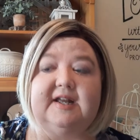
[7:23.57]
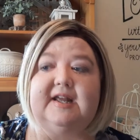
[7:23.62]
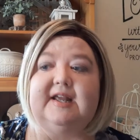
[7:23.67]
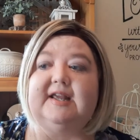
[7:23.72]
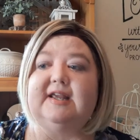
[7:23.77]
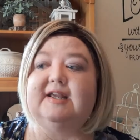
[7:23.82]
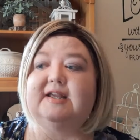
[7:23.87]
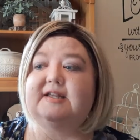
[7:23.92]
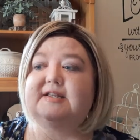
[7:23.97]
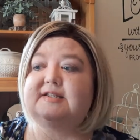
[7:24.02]

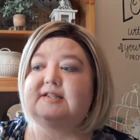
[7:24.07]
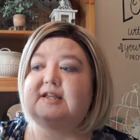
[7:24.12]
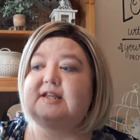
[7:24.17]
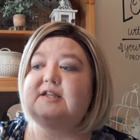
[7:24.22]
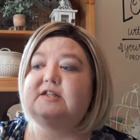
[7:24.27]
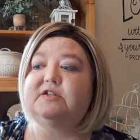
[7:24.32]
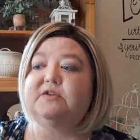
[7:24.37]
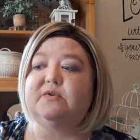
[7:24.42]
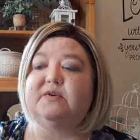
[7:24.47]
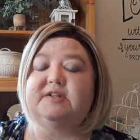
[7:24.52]
is
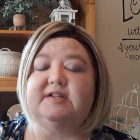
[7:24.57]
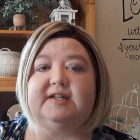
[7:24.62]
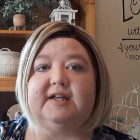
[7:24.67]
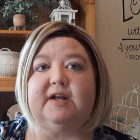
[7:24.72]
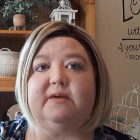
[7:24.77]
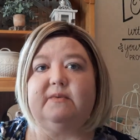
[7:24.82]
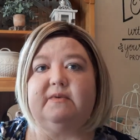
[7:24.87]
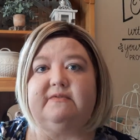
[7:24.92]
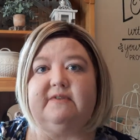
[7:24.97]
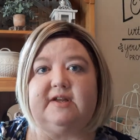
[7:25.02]
he's going to
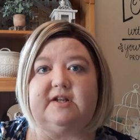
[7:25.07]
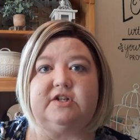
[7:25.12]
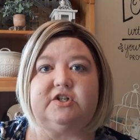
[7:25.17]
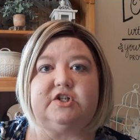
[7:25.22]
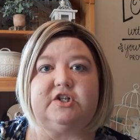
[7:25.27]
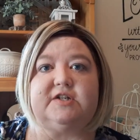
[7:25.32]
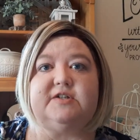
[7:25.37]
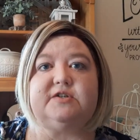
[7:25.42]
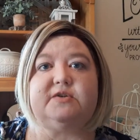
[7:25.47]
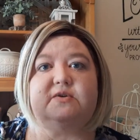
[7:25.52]
get revenge.
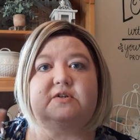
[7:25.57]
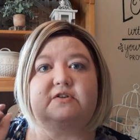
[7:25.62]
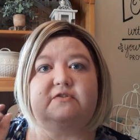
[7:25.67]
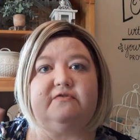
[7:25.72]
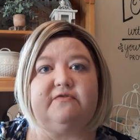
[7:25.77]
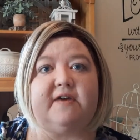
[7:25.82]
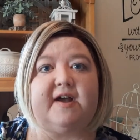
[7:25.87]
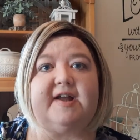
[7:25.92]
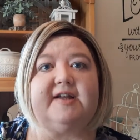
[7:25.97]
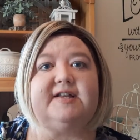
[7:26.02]
He's going to
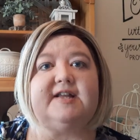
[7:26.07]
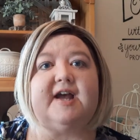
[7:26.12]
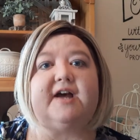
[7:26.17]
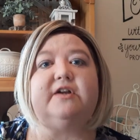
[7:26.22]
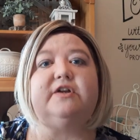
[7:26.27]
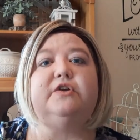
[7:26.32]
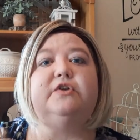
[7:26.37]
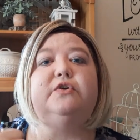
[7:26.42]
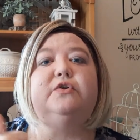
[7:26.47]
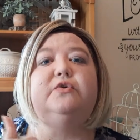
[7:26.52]
find out
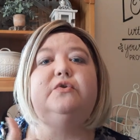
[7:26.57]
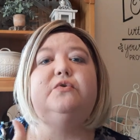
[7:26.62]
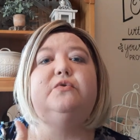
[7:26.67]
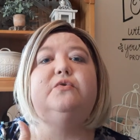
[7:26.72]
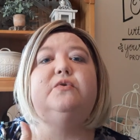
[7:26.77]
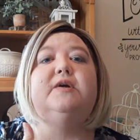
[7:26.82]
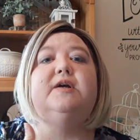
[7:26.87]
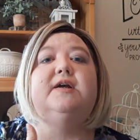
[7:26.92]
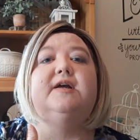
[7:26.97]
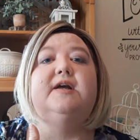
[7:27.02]

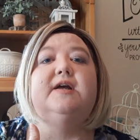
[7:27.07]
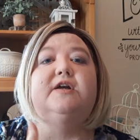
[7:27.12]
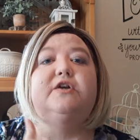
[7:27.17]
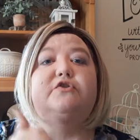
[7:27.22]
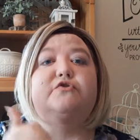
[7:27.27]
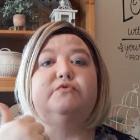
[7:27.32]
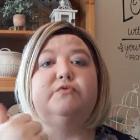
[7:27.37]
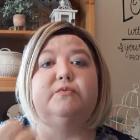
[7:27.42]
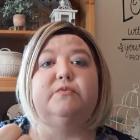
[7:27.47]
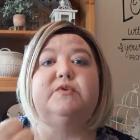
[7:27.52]
who
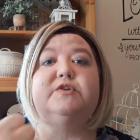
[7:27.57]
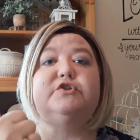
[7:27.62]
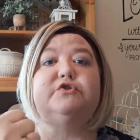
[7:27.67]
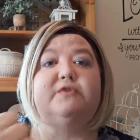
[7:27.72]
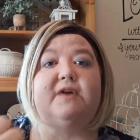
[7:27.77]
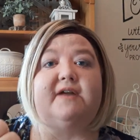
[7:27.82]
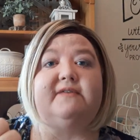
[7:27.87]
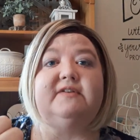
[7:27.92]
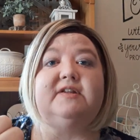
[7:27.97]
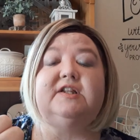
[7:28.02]
was
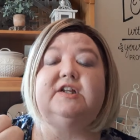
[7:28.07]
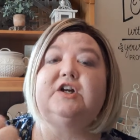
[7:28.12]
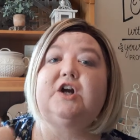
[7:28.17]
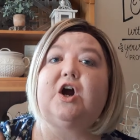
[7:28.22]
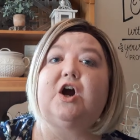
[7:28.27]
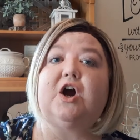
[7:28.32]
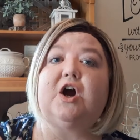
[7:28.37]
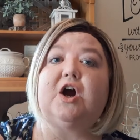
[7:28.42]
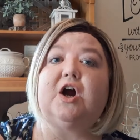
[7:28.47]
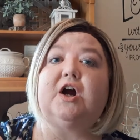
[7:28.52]
driving the
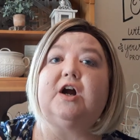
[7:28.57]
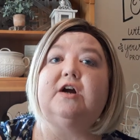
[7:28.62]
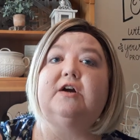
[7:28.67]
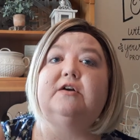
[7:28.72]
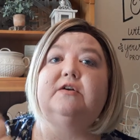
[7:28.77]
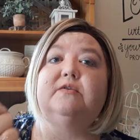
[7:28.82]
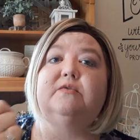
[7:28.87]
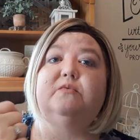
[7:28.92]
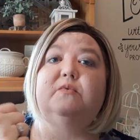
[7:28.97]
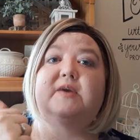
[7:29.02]
car
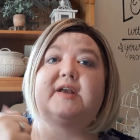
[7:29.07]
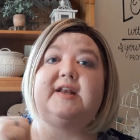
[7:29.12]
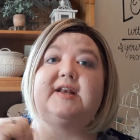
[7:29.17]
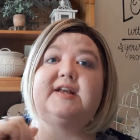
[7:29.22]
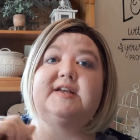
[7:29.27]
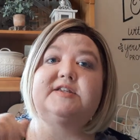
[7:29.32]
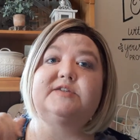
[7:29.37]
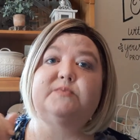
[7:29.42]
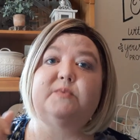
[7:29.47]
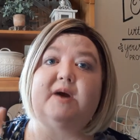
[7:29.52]
when
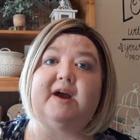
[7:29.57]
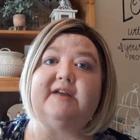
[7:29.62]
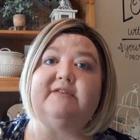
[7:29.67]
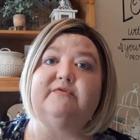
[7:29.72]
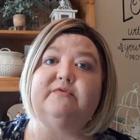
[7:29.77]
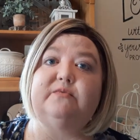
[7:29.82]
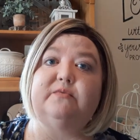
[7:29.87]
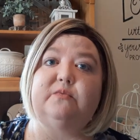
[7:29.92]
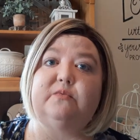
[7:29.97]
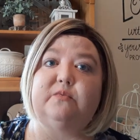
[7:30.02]
his
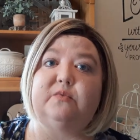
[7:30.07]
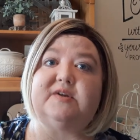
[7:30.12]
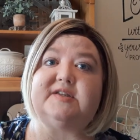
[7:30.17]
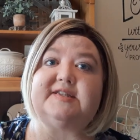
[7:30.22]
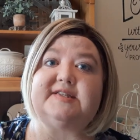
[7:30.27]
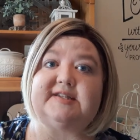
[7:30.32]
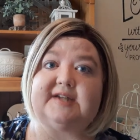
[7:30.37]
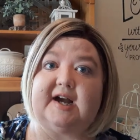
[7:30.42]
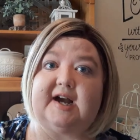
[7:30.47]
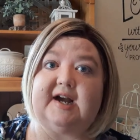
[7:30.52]
wife
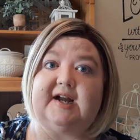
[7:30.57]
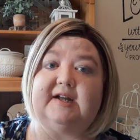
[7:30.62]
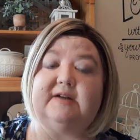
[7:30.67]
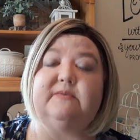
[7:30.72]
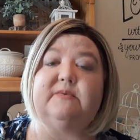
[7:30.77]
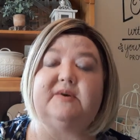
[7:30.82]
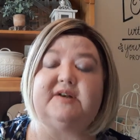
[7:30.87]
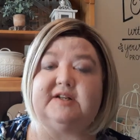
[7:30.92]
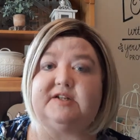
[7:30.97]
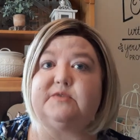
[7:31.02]
was died
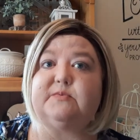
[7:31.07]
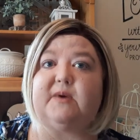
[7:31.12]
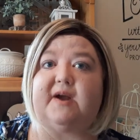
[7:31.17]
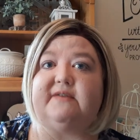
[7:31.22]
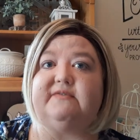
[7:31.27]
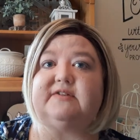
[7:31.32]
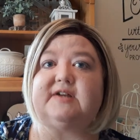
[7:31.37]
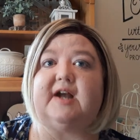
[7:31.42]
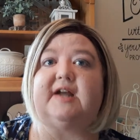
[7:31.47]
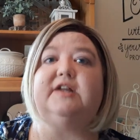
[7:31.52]
when his
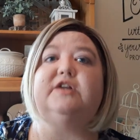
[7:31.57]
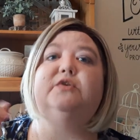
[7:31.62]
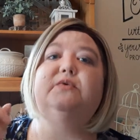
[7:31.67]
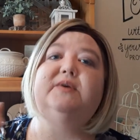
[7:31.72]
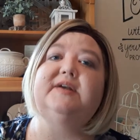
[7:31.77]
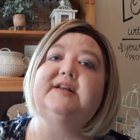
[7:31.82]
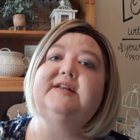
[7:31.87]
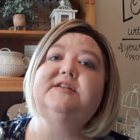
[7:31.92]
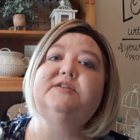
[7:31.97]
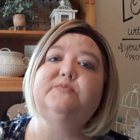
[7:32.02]
wife died who
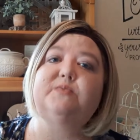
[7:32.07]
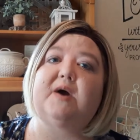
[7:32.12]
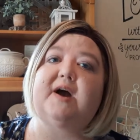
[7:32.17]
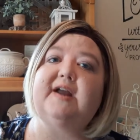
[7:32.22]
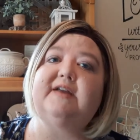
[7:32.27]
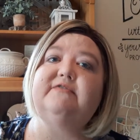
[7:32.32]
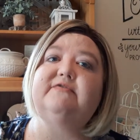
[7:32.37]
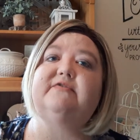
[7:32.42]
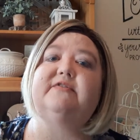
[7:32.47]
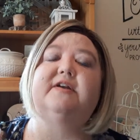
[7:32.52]
hit his
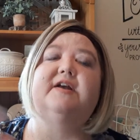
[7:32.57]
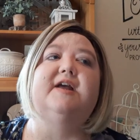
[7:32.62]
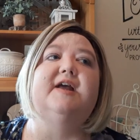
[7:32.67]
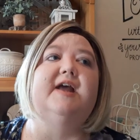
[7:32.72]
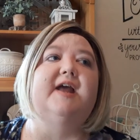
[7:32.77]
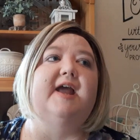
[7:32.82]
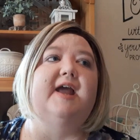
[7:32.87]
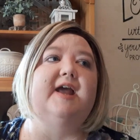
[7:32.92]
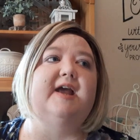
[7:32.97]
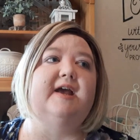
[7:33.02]
wife
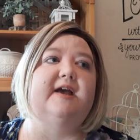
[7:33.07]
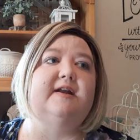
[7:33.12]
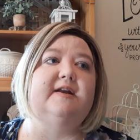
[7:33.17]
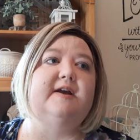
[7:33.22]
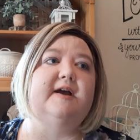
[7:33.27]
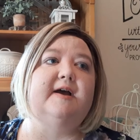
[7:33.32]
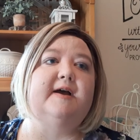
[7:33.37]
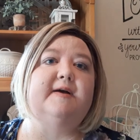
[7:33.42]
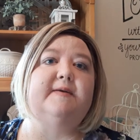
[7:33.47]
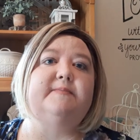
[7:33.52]
and
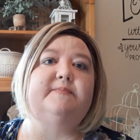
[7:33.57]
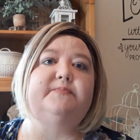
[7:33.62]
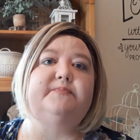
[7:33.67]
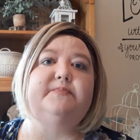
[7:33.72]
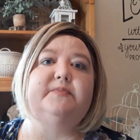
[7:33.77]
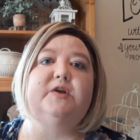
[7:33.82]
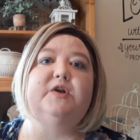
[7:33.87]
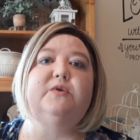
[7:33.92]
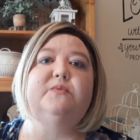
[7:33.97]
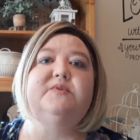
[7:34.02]
um,
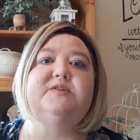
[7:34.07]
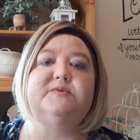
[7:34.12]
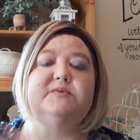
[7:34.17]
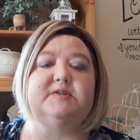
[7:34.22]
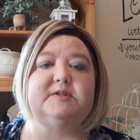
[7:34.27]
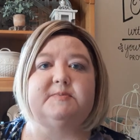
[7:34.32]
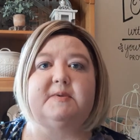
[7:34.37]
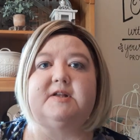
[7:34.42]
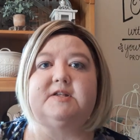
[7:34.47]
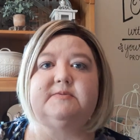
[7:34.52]
who was
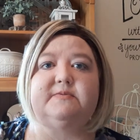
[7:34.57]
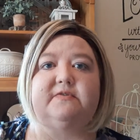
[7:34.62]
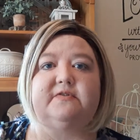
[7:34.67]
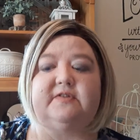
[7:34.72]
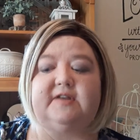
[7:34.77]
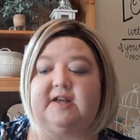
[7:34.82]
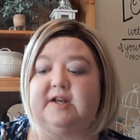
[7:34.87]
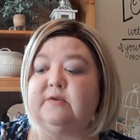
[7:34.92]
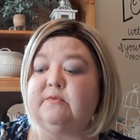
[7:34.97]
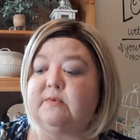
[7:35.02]
responsible for
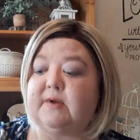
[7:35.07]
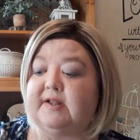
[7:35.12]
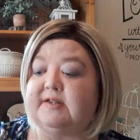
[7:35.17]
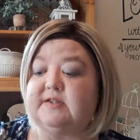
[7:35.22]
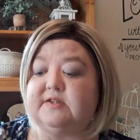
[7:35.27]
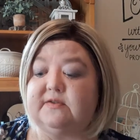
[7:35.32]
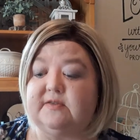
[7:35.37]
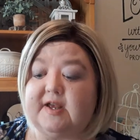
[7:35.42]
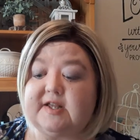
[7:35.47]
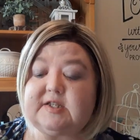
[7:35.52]
the hit and run
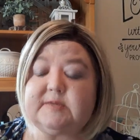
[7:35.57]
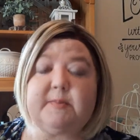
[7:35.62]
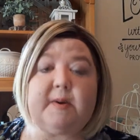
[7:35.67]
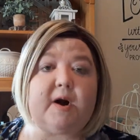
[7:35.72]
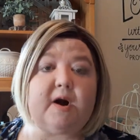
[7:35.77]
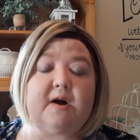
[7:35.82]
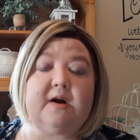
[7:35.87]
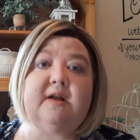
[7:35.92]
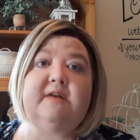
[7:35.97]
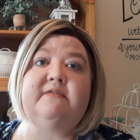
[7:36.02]
so that's
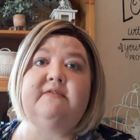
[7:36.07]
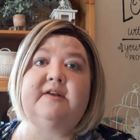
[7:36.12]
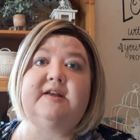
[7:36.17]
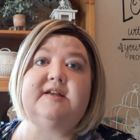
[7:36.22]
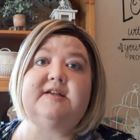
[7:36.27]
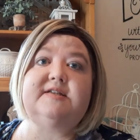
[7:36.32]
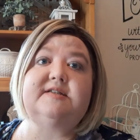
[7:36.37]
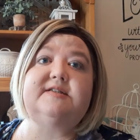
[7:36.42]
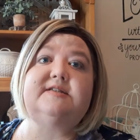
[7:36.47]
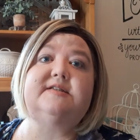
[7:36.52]
part of
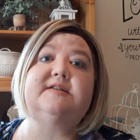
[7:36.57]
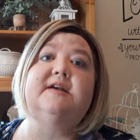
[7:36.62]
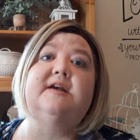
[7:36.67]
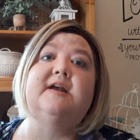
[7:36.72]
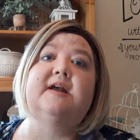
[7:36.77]
his